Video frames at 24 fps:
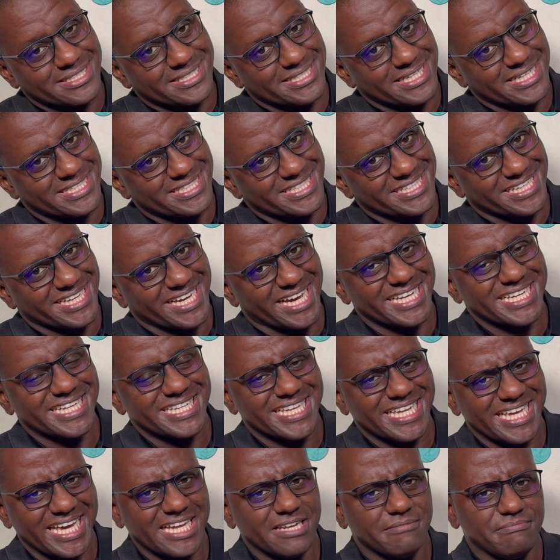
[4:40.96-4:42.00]
setting, and
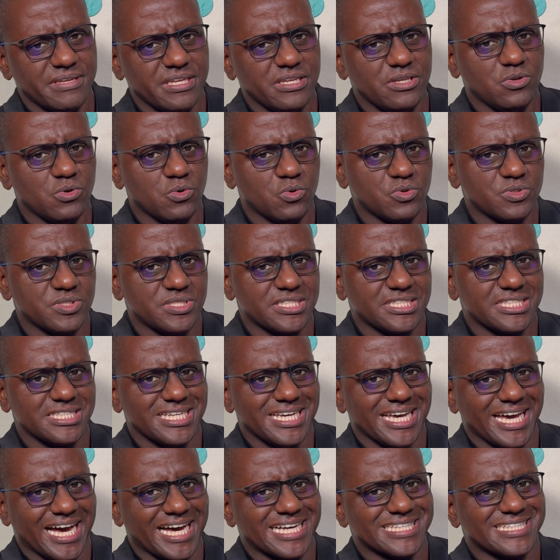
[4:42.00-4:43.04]
it can be used
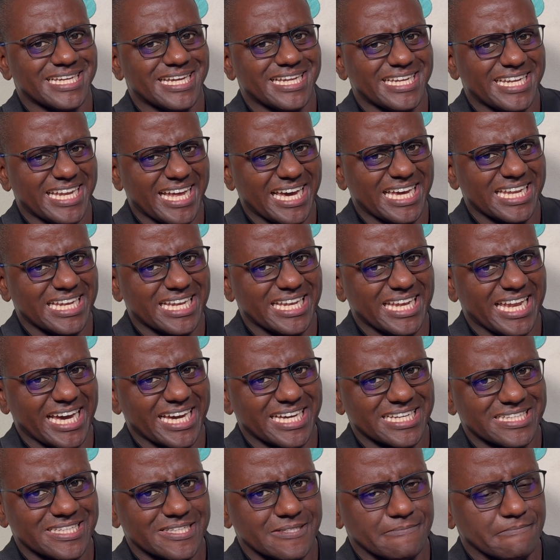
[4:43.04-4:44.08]
as a night
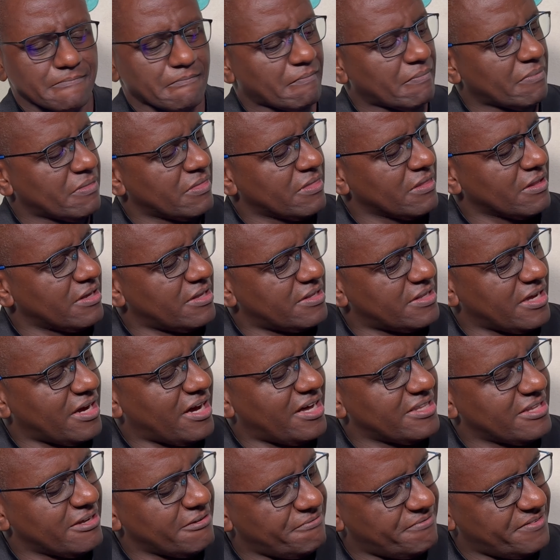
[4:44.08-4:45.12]
light. The
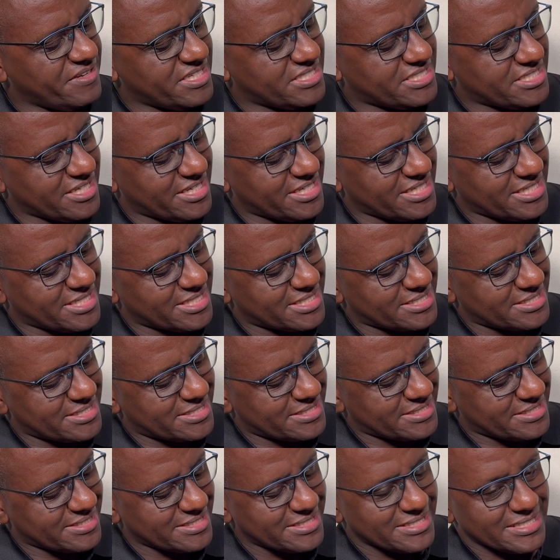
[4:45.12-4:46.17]
other feature
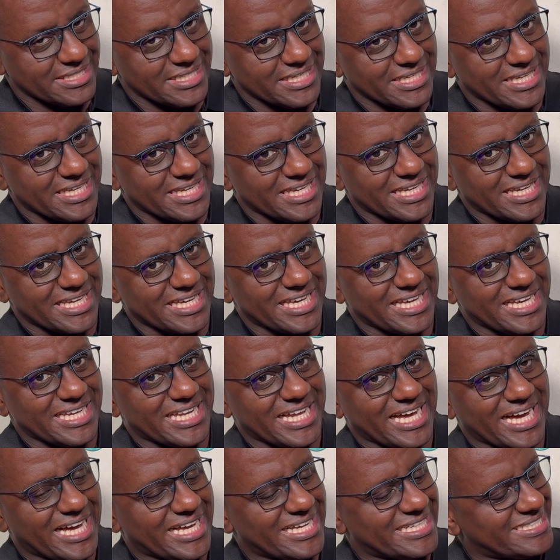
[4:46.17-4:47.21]
is it
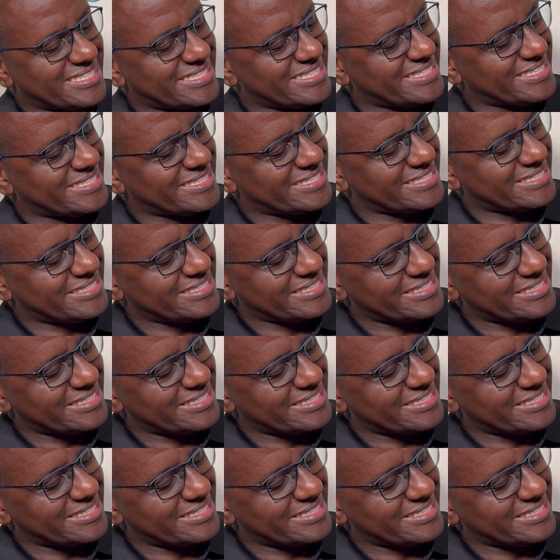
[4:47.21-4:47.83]
has